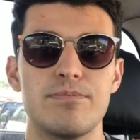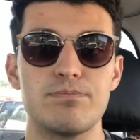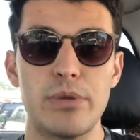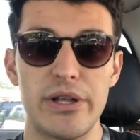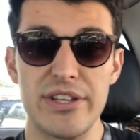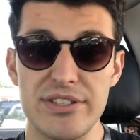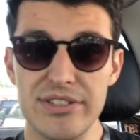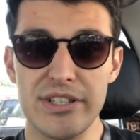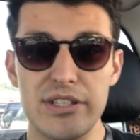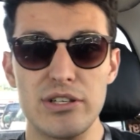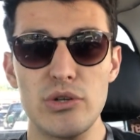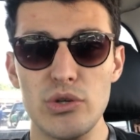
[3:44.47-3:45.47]
But this is a
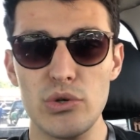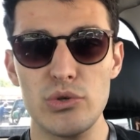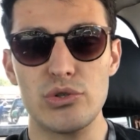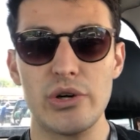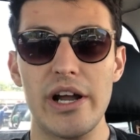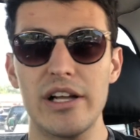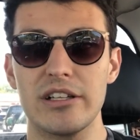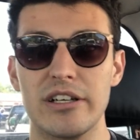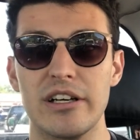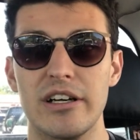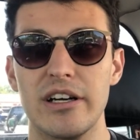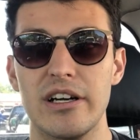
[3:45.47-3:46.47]
new
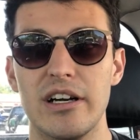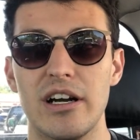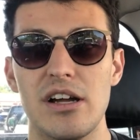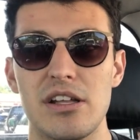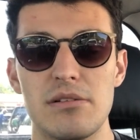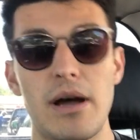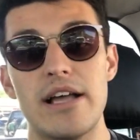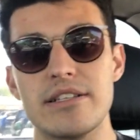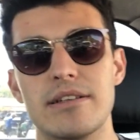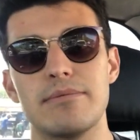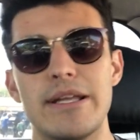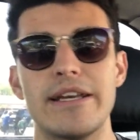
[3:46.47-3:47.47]
trailer I,
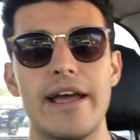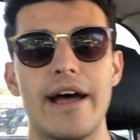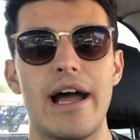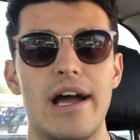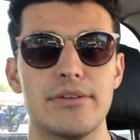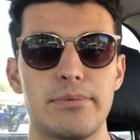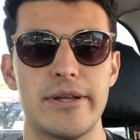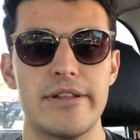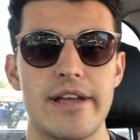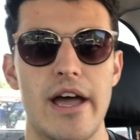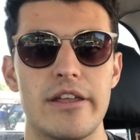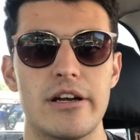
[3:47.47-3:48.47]
I mean, yeah, I have to put it
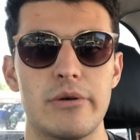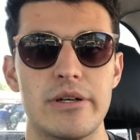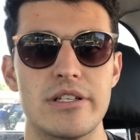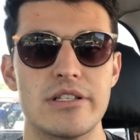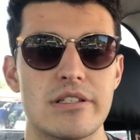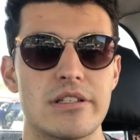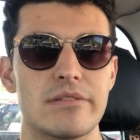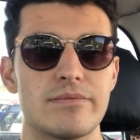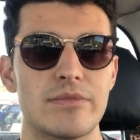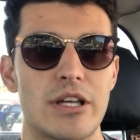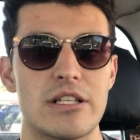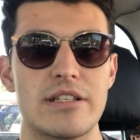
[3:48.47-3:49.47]
together, which is
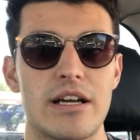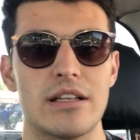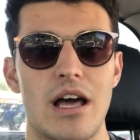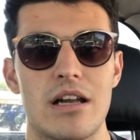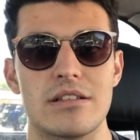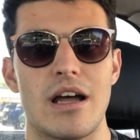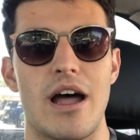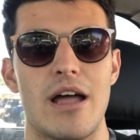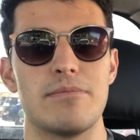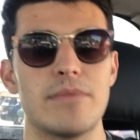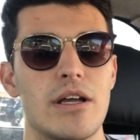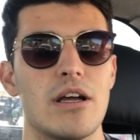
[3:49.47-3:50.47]
going to take a lot of
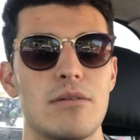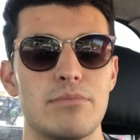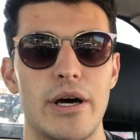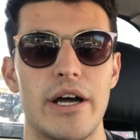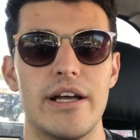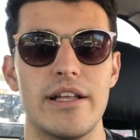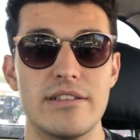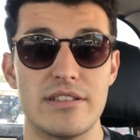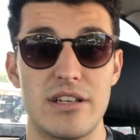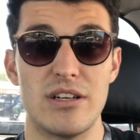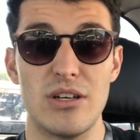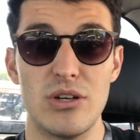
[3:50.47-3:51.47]
time. But this is a
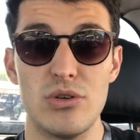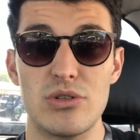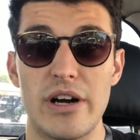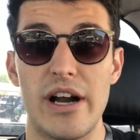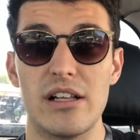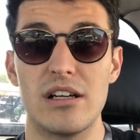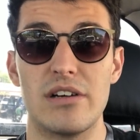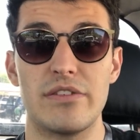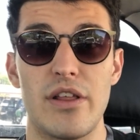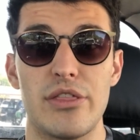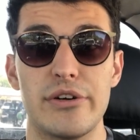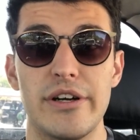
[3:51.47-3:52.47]
new trailer for
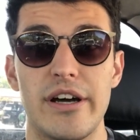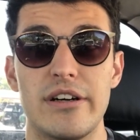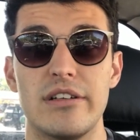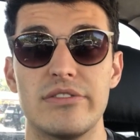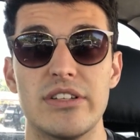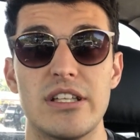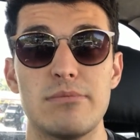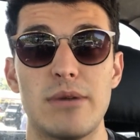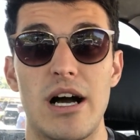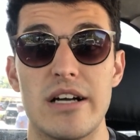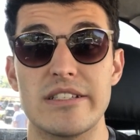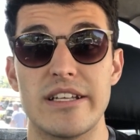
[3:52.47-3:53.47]
350
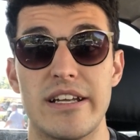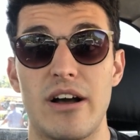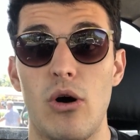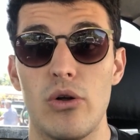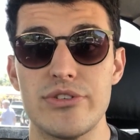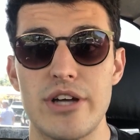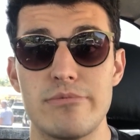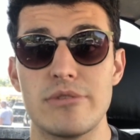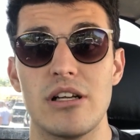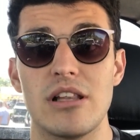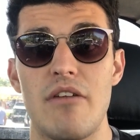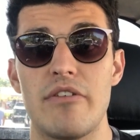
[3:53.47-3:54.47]
bucks, and it holds up to
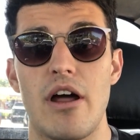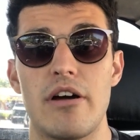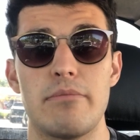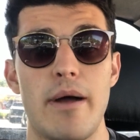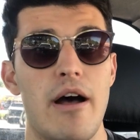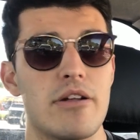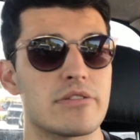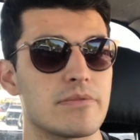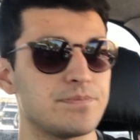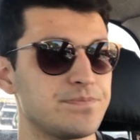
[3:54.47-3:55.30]
1,100 pounds.